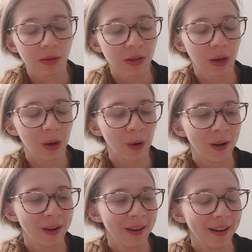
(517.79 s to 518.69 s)
So
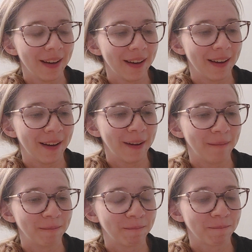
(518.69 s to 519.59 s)

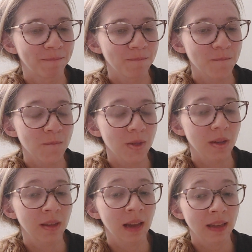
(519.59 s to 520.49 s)

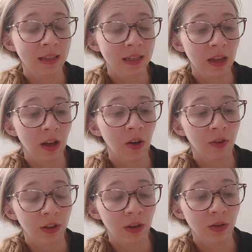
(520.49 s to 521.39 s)
that is
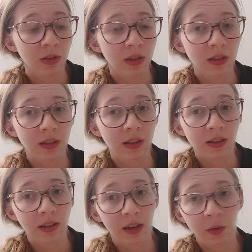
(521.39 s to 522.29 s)
often used in the
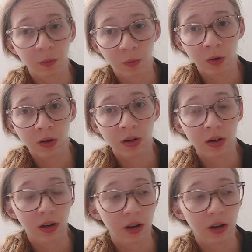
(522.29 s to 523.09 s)
psych ward,